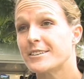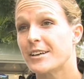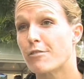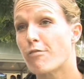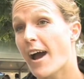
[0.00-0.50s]

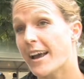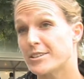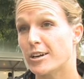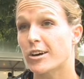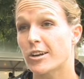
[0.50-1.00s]
the right
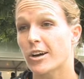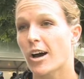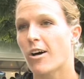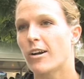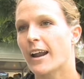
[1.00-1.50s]
as you look at the
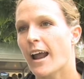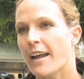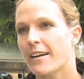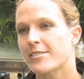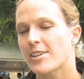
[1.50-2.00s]
goal,
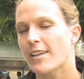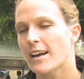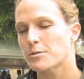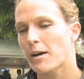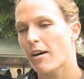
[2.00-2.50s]
and so
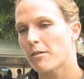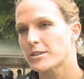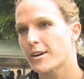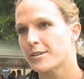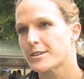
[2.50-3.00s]
that's where I
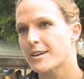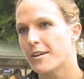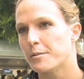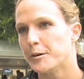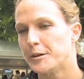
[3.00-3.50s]
was told to
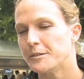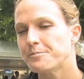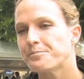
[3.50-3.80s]
stop the ball.